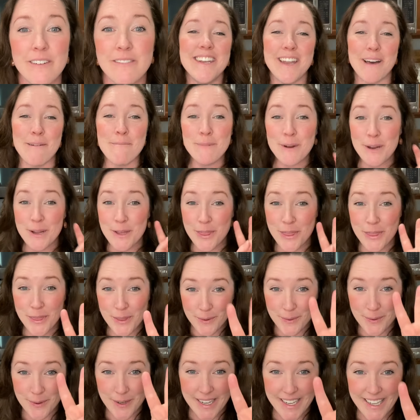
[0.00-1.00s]
Number
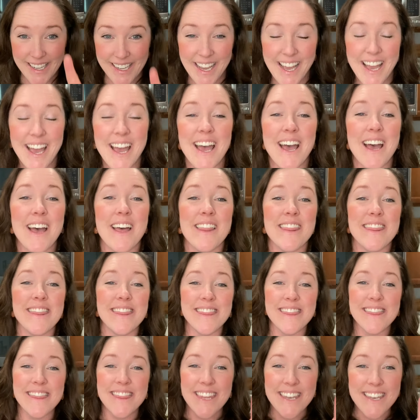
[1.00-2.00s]
three,
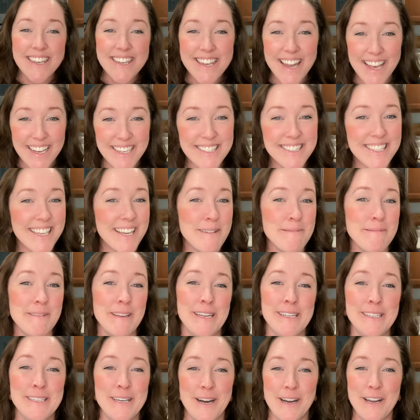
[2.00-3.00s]
the next thing I'm
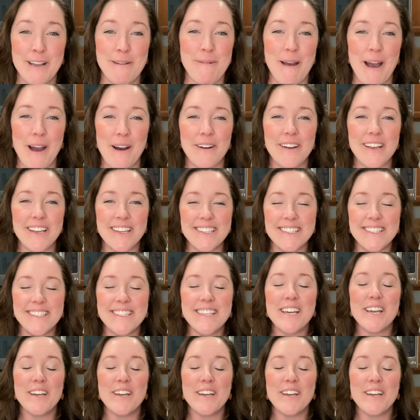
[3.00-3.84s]
gonna talk about is